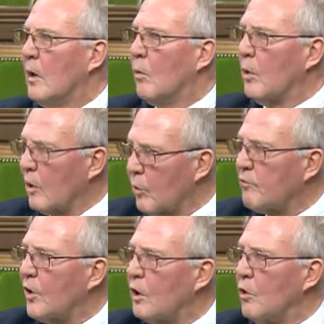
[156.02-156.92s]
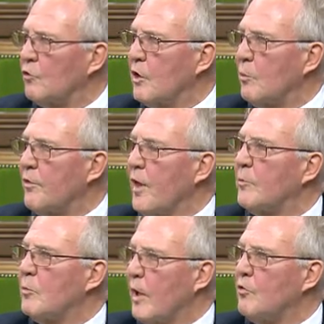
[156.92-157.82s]
We're going to work very closely with
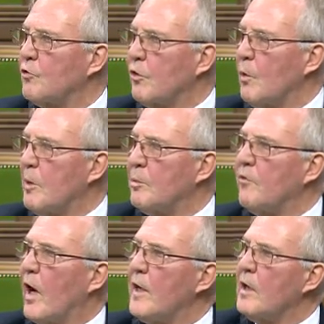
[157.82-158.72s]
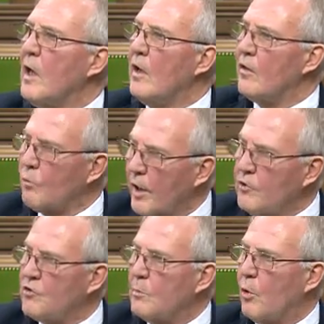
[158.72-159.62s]
them to make sure that we provide the
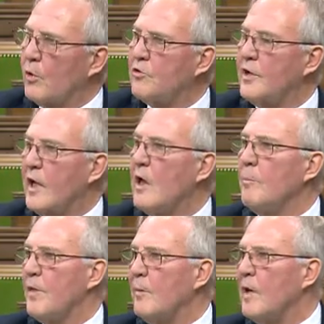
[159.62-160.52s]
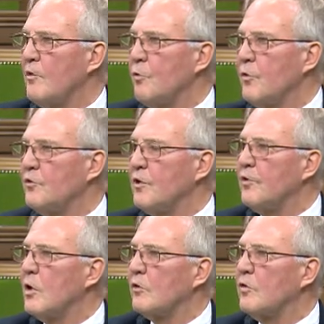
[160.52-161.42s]
right supports to help them get through this
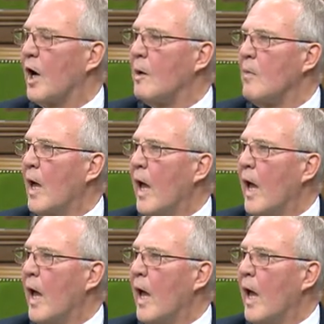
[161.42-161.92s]
difficult time,